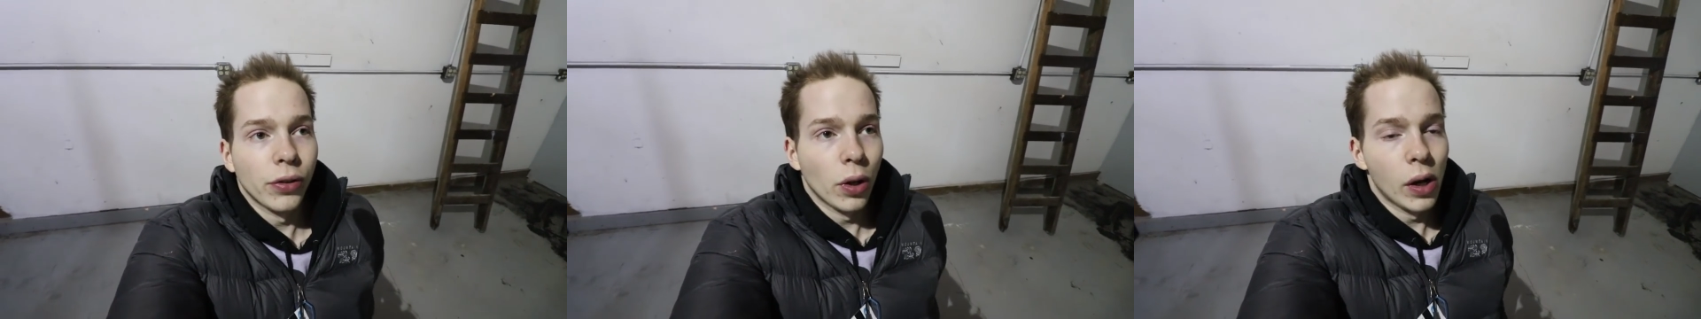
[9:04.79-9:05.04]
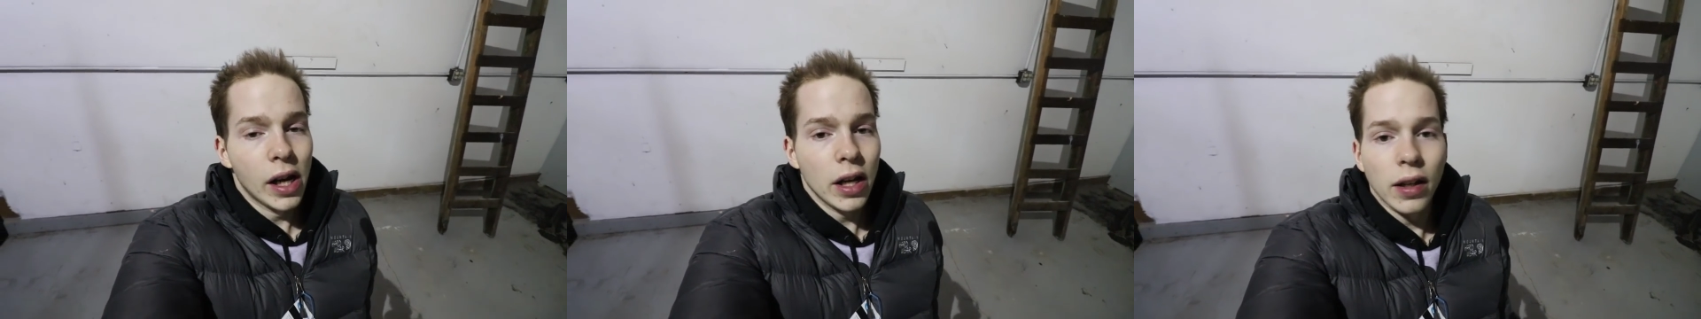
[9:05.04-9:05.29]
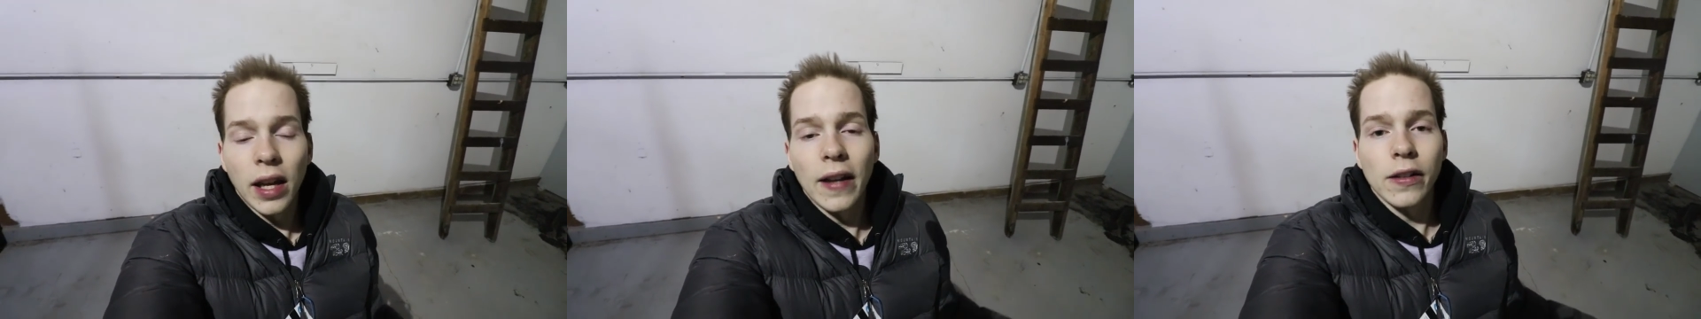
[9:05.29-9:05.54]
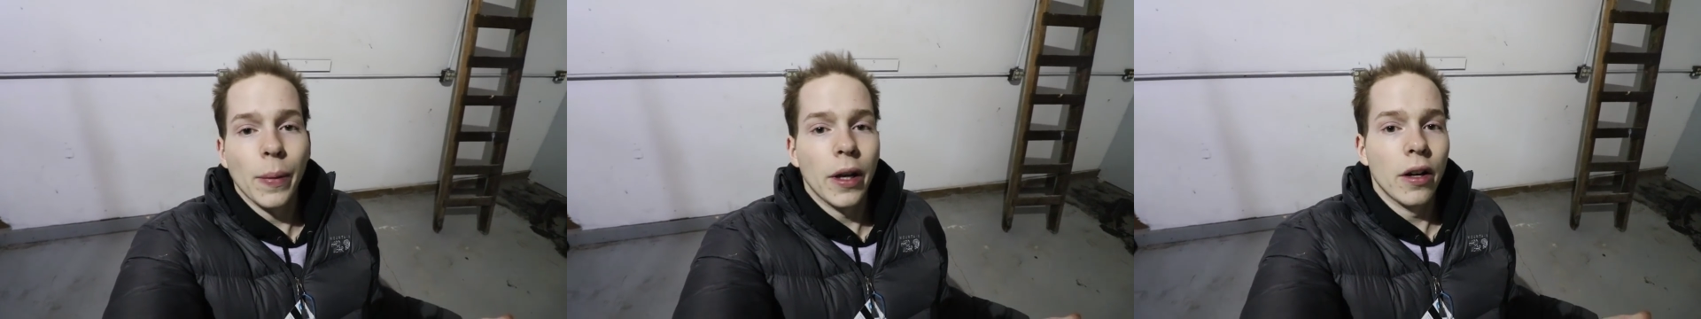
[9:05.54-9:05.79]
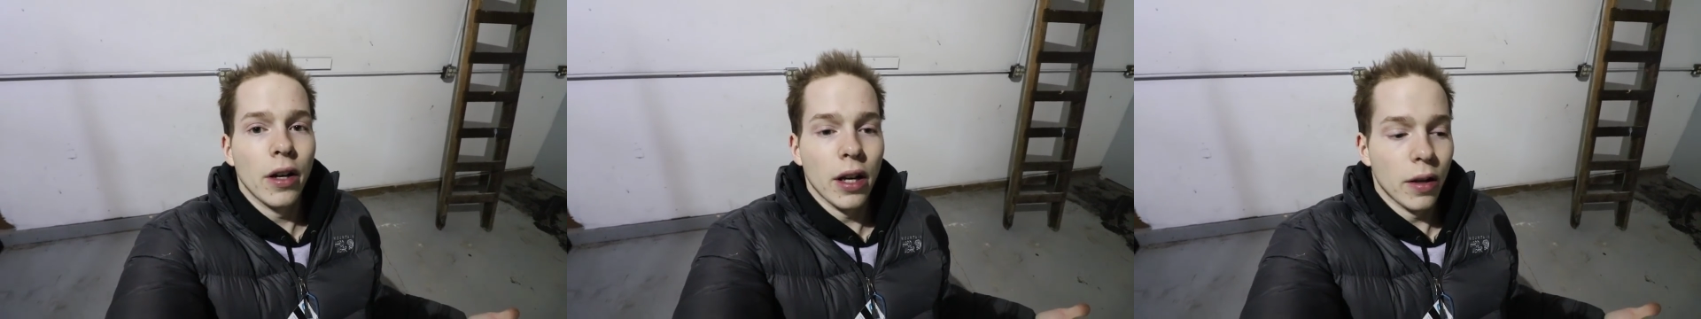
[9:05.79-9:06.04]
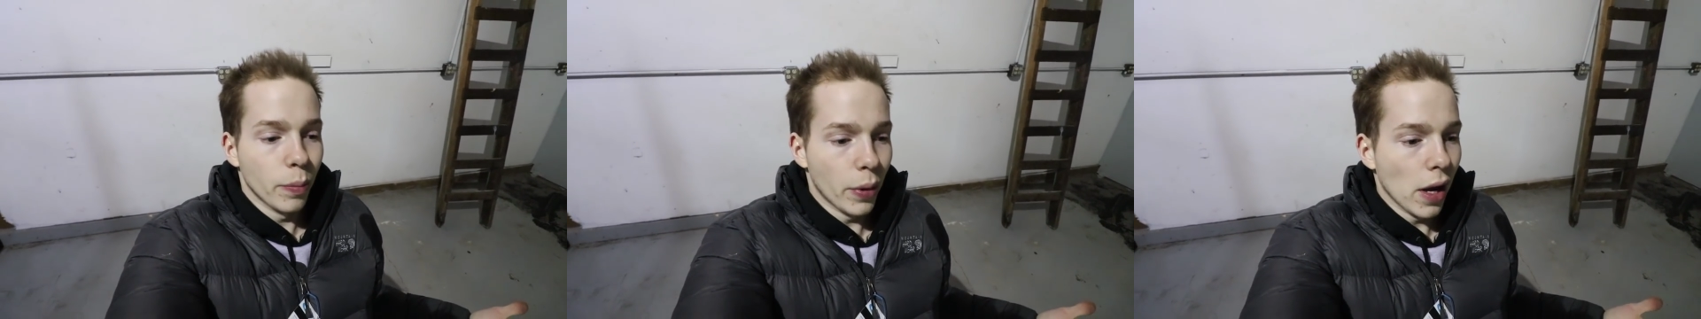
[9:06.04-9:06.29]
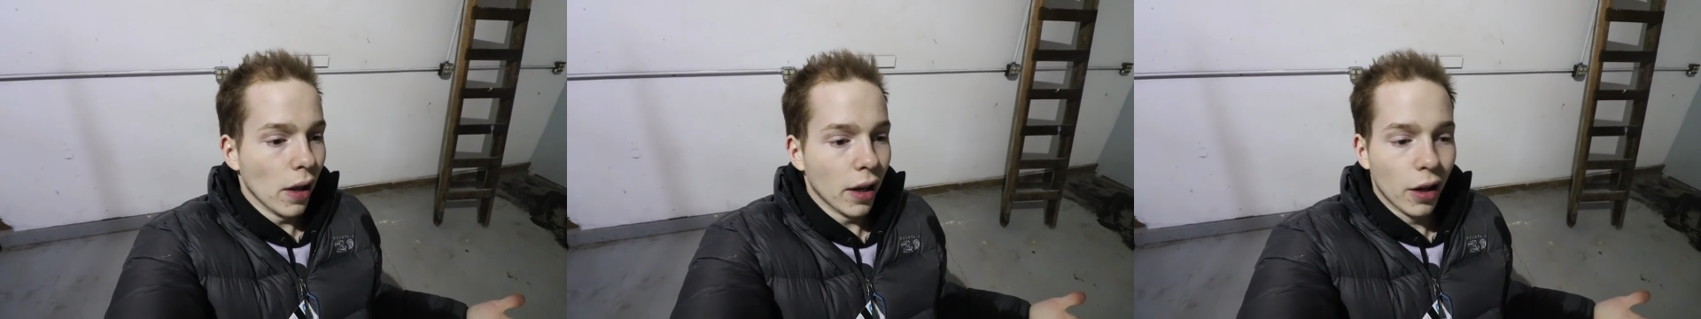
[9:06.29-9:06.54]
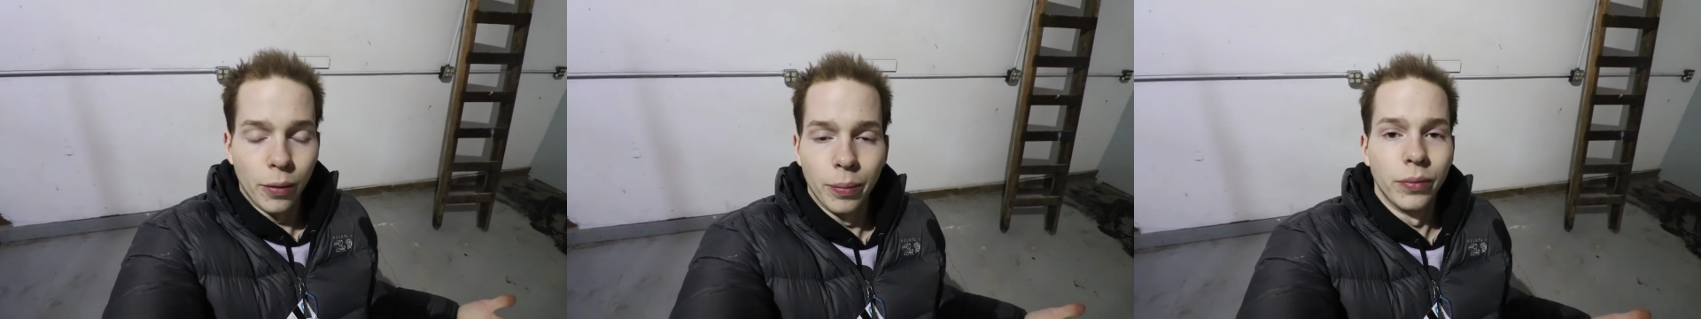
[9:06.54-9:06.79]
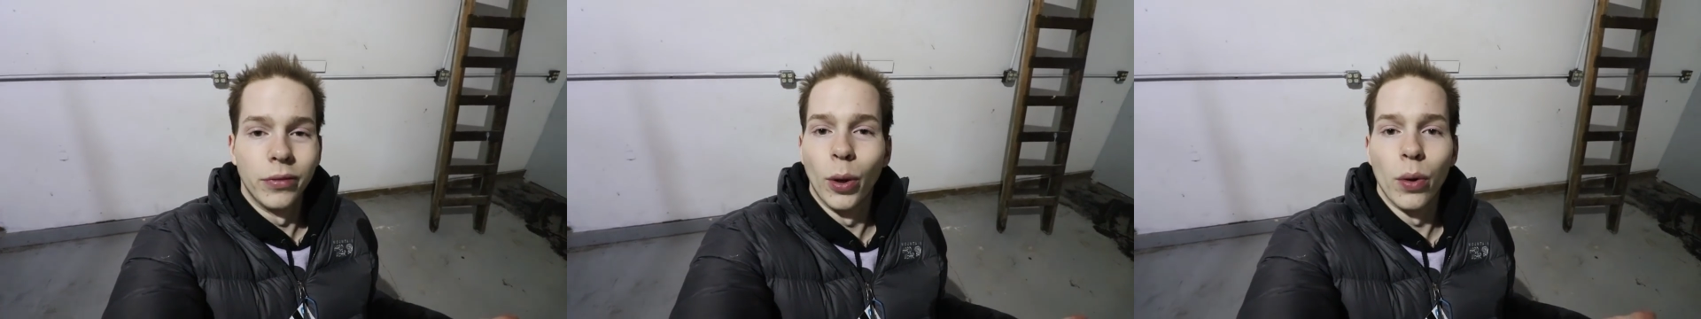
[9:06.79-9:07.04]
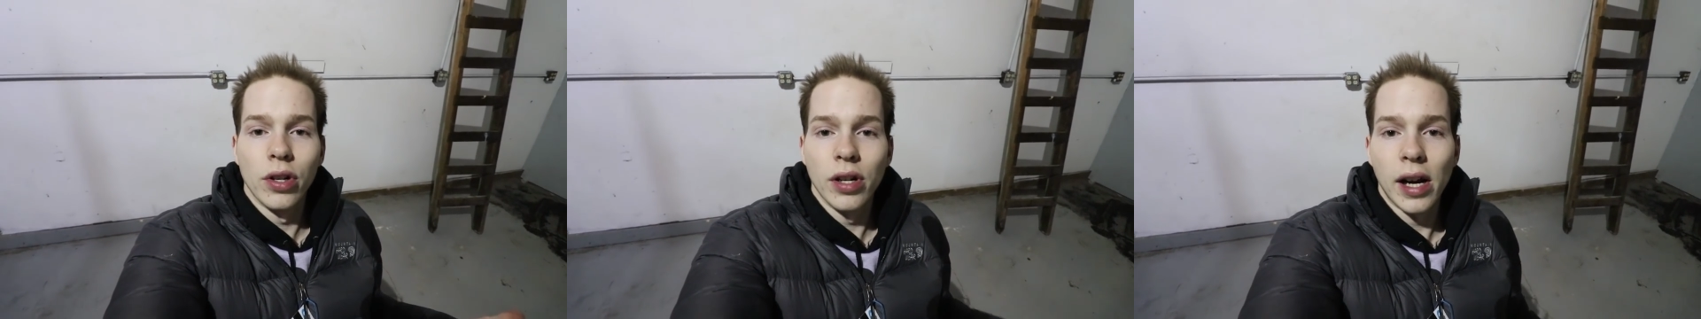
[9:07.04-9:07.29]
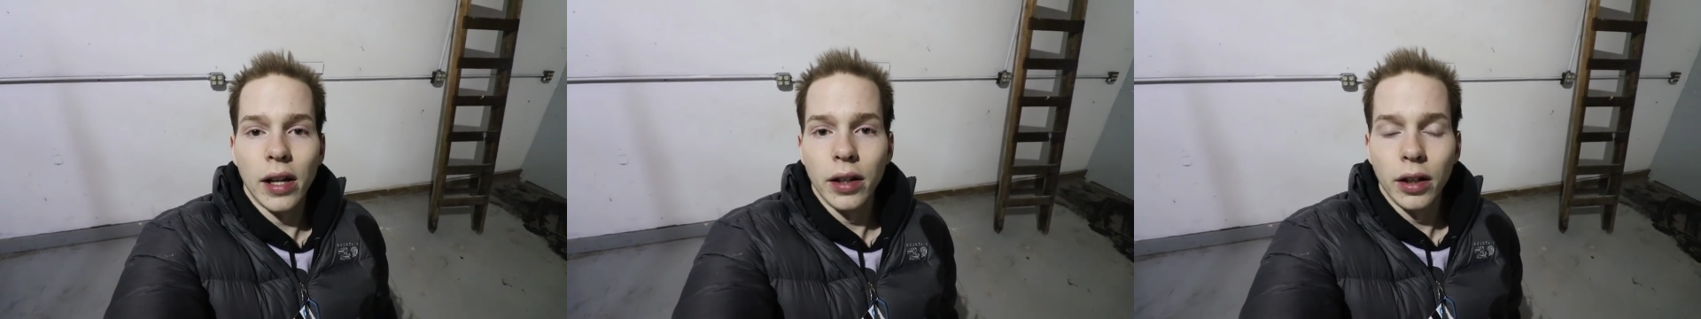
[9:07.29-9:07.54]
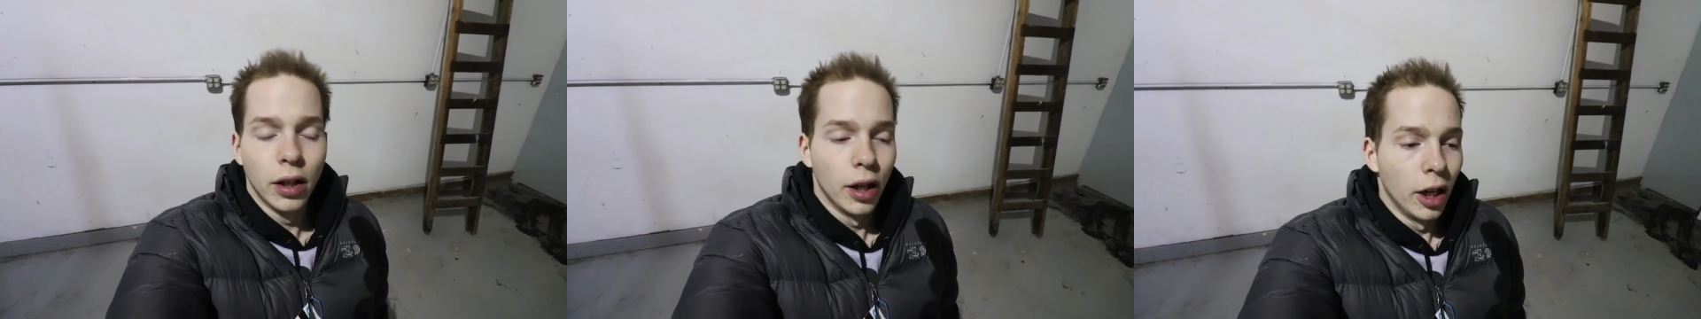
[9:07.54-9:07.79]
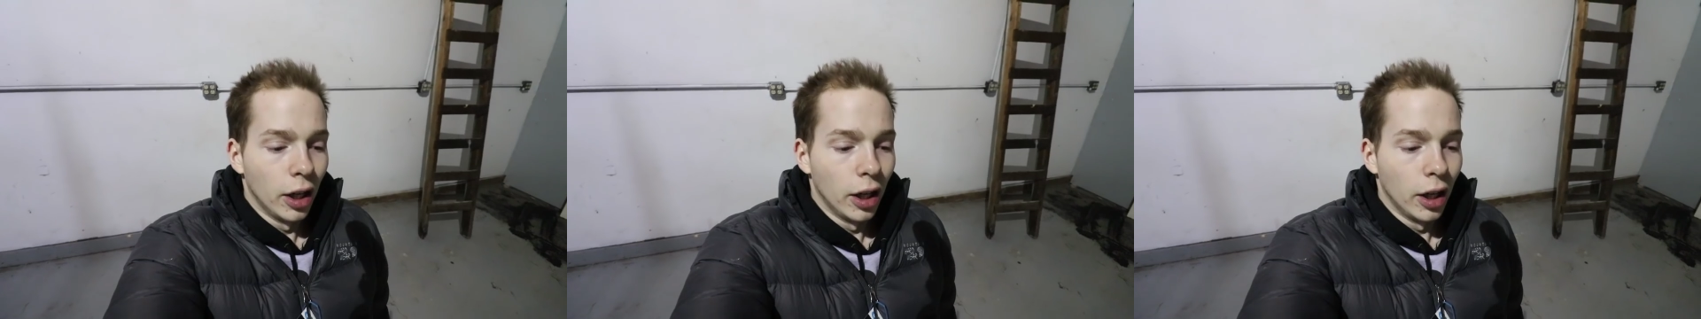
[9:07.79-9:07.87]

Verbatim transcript: so I had to cancel my internet and pay like a $200